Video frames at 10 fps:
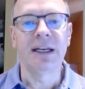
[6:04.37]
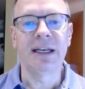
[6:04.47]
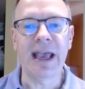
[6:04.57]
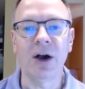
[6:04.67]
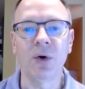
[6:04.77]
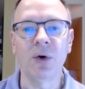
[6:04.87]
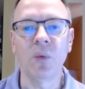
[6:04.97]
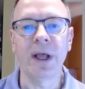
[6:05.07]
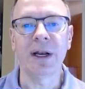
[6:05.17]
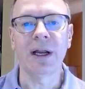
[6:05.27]
Now,
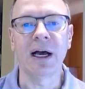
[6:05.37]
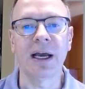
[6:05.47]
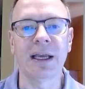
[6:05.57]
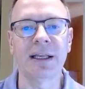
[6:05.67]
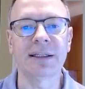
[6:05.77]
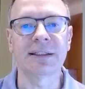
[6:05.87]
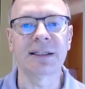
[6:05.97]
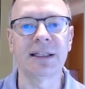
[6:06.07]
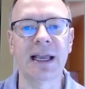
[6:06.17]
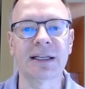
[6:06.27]
when I
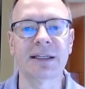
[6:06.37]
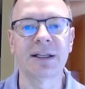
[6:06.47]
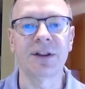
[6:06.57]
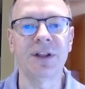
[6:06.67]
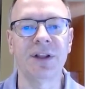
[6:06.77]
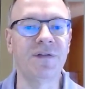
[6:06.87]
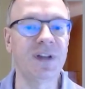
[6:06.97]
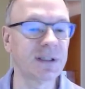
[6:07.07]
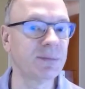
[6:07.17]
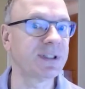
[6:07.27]
select the
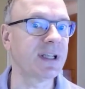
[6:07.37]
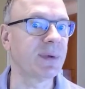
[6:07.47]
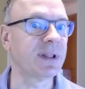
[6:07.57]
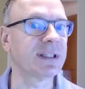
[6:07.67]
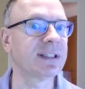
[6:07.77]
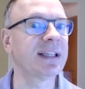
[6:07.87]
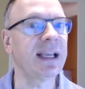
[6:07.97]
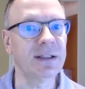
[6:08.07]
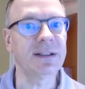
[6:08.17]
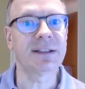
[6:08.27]
visible segment, the
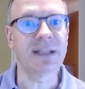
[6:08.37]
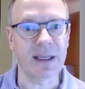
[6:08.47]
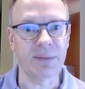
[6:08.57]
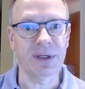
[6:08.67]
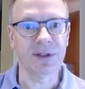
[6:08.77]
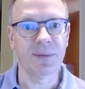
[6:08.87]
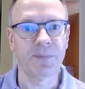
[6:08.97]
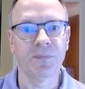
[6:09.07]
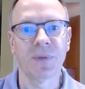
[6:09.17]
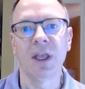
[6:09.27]
sales segment,
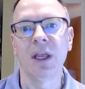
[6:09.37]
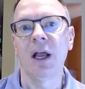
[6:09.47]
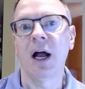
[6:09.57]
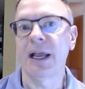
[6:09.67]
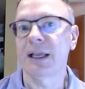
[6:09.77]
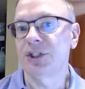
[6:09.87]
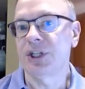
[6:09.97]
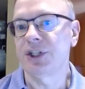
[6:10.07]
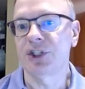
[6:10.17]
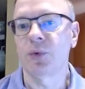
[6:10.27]
I can
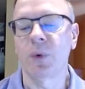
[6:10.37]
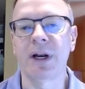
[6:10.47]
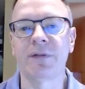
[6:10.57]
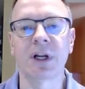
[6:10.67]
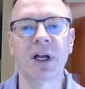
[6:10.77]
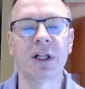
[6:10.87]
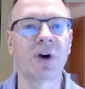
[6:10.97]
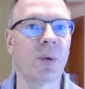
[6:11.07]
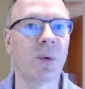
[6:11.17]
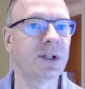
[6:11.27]
change it to whatever
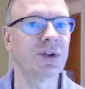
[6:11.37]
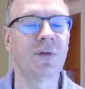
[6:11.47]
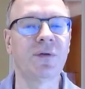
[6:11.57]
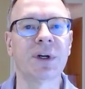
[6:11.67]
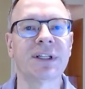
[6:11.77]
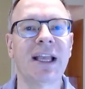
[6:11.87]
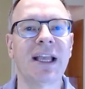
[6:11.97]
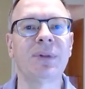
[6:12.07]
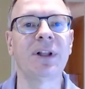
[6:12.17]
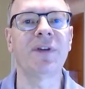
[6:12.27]
color I want. So for
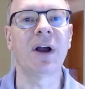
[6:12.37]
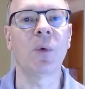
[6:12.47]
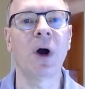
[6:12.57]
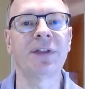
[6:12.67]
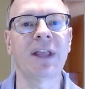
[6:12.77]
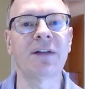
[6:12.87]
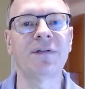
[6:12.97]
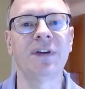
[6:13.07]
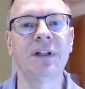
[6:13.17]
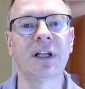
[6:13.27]
example, if I want
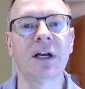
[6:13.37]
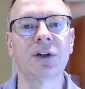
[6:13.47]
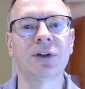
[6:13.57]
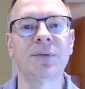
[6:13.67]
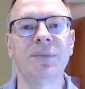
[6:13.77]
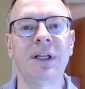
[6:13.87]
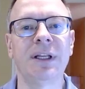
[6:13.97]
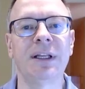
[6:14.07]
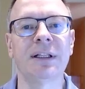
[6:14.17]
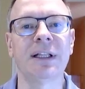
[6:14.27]
that fill color to
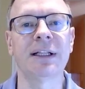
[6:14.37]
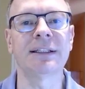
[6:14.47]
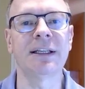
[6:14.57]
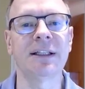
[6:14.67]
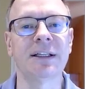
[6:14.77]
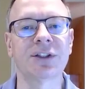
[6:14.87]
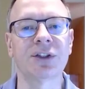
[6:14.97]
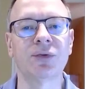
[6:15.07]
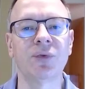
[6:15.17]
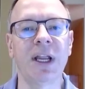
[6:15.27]
be, let's see, this
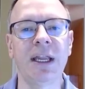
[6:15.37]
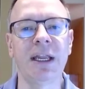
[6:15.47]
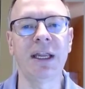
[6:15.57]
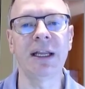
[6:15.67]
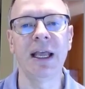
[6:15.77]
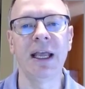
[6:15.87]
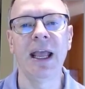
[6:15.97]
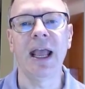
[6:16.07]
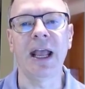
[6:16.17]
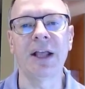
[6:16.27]
green,
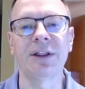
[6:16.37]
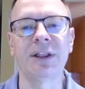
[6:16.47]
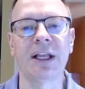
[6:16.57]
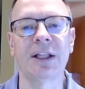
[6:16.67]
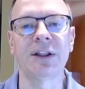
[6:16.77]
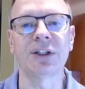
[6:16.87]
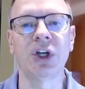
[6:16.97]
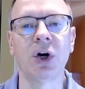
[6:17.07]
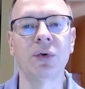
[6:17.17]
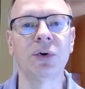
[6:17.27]
and then the
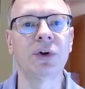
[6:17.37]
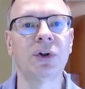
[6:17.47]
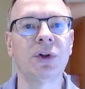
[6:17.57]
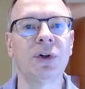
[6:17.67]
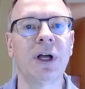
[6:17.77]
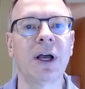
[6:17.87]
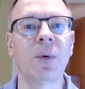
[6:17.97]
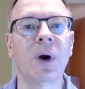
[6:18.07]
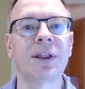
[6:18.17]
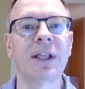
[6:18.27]
total, I
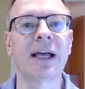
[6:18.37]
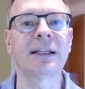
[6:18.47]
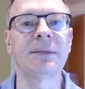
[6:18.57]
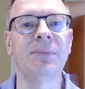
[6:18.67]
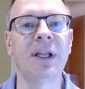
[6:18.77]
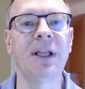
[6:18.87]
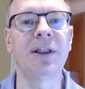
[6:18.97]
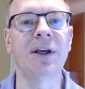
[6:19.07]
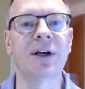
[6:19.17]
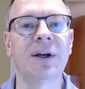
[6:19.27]
want that to be
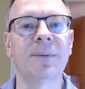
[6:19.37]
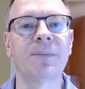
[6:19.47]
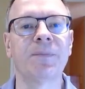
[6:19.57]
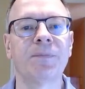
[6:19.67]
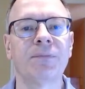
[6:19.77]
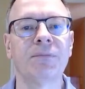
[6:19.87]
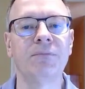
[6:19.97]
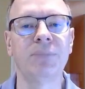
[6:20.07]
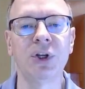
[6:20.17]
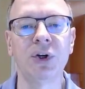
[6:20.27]
the
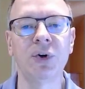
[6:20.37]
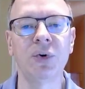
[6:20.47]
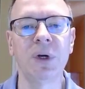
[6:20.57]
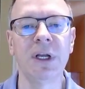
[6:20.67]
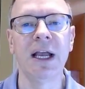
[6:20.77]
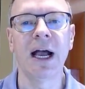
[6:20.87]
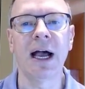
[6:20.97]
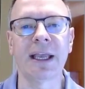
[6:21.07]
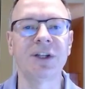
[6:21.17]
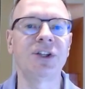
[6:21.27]
blue,
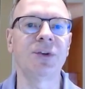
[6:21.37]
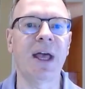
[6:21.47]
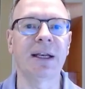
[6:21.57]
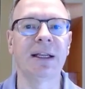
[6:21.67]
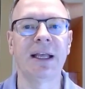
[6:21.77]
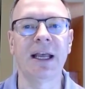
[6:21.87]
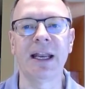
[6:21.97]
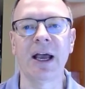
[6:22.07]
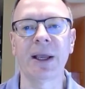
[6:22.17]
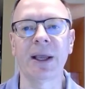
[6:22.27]
I can do that. And
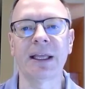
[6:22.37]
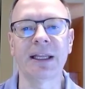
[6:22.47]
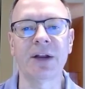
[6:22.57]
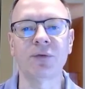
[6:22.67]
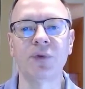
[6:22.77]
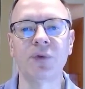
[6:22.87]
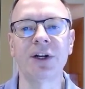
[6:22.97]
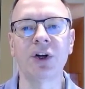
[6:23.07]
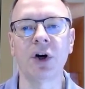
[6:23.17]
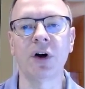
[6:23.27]
now I can get
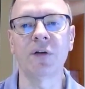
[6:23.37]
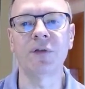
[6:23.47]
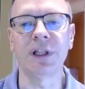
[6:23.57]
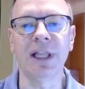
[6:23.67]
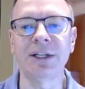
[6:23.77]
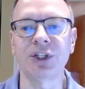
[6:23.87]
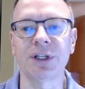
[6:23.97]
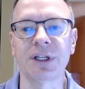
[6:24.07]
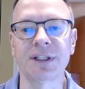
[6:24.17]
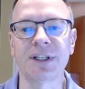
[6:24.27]
rid of the
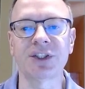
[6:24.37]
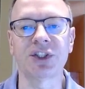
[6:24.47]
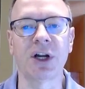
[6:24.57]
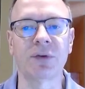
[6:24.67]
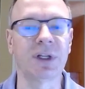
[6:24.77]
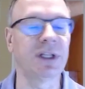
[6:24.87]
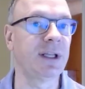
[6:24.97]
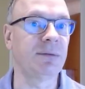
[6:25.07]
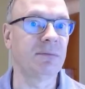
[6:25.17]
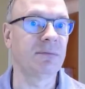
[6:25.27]
legend because it's not
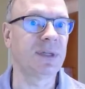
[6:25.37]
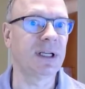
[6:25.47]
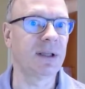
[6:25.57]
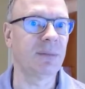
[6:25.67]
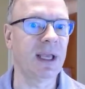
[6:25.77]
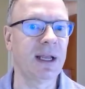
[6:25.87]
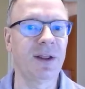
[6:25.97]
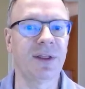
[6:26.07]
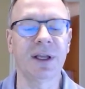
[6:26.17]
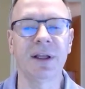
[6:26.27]
really telling me
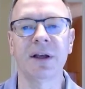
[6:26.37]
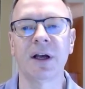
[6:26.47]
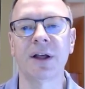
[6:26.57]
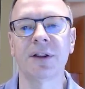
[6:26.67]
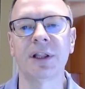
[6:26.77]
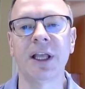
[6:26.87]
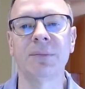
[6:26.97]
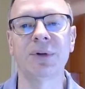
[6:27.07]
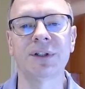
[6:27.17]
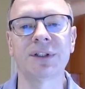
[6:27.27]
anything. The
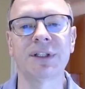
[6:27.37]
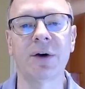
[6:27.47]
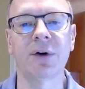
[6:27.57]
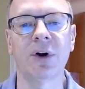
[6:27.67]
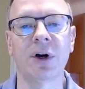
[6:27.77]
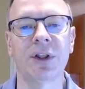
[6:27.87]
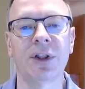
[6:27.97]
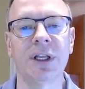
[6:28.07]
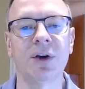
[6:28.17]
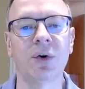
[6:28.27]
labels down on
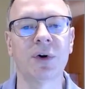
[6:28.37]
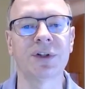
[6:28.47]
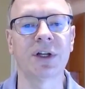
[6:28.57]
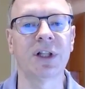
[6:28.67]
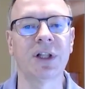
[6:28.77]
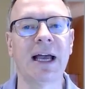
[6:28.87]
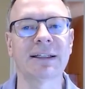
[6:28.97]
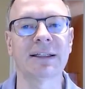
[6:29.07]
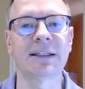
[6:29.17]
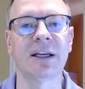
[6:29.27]
the horizontal
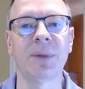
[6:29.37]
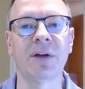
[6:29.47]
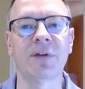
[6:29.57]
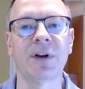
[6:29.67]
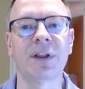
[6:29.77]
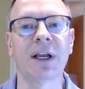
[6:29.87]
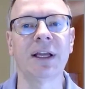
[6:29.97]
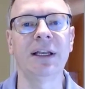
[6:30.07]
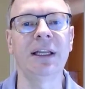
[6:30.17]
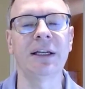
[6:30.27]
axis tell me everything
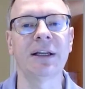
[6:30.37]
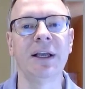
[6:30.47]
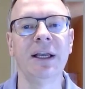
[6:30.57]
I need.